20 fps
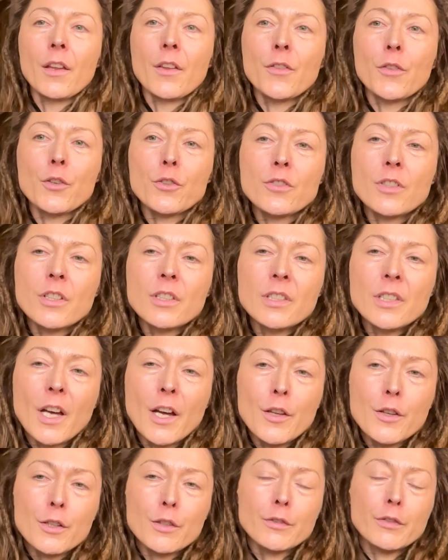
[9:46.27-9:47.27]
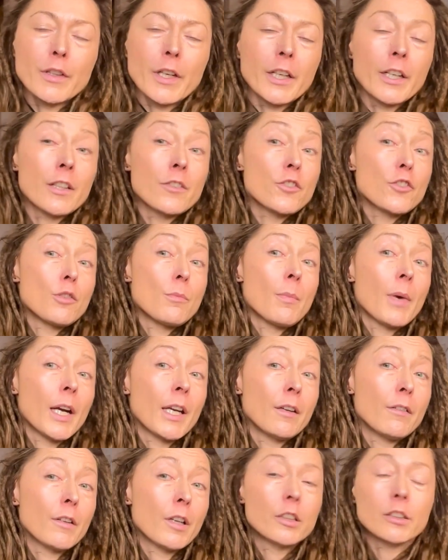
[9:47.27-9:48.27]
there's another fragrance you might
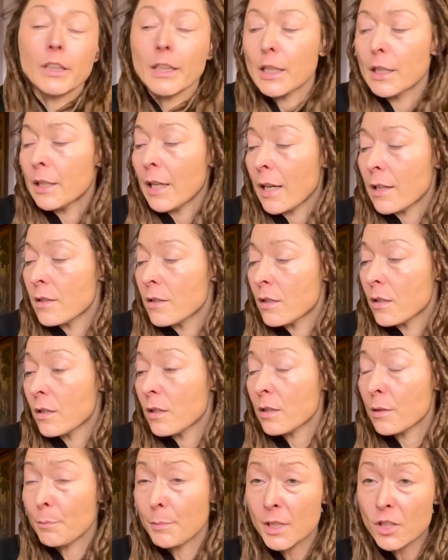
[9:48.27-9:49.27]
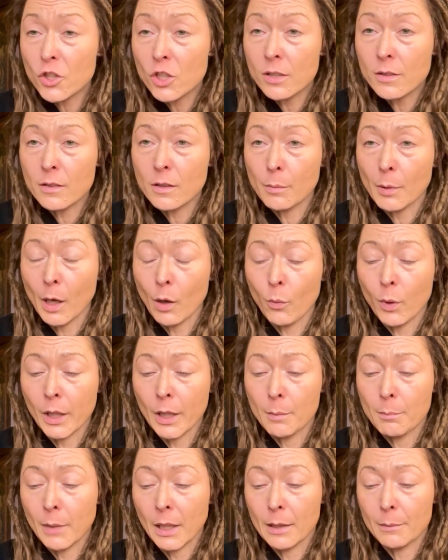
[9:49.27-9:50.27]
have already had suspicions about what
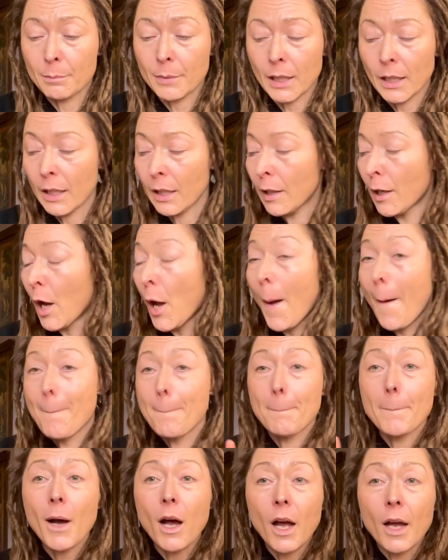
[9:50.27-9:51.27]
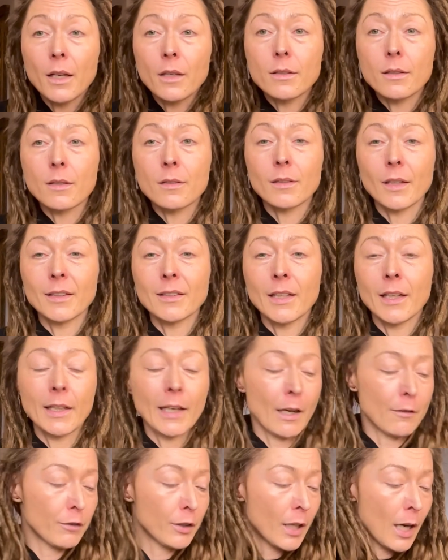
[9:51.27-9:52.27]
it might be. But since I take
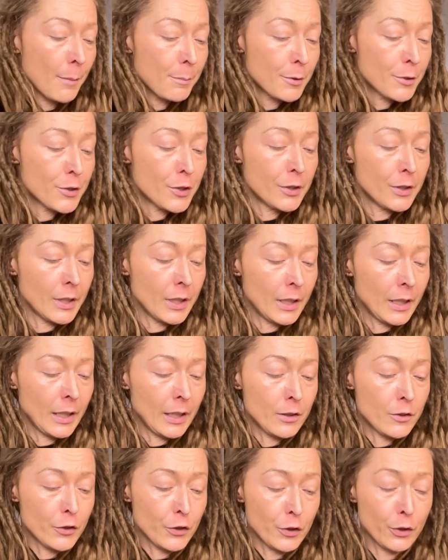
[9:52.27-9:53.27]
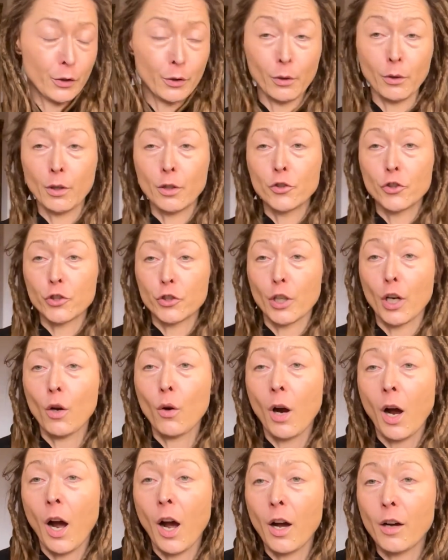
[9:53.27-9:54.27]
every opportunity to show
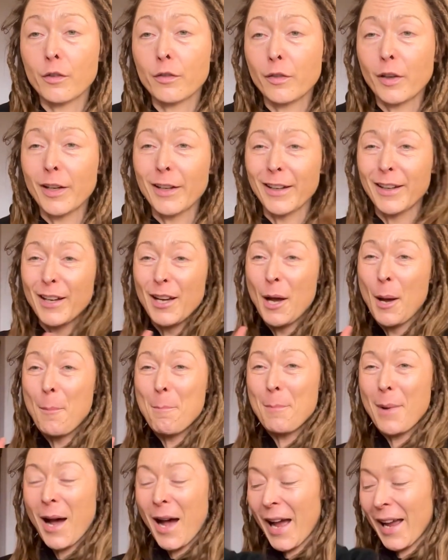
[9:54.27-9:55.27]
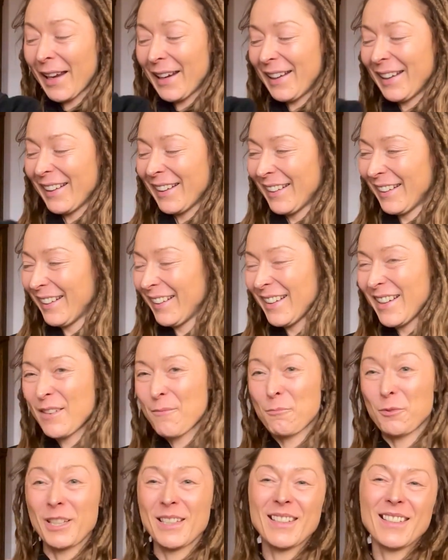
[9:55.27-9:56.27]
off my
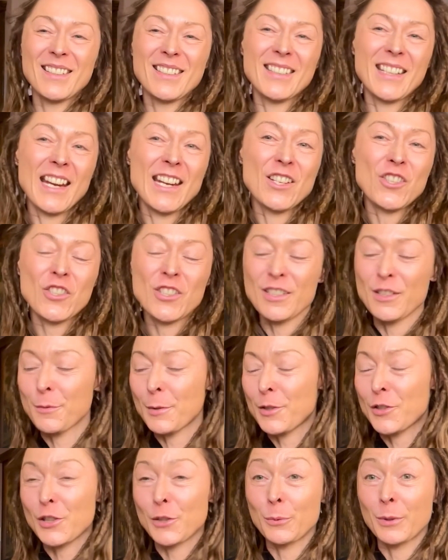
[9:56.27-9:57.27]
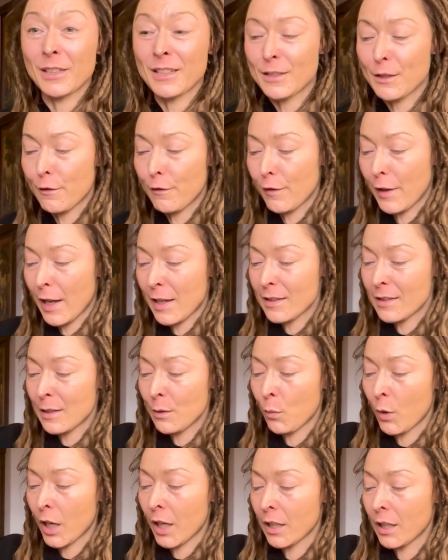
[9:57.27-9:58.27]
presentation, especially when it's a fancy
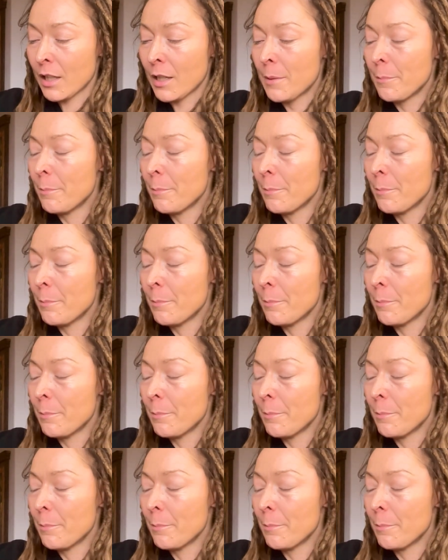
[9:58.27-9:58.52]
one,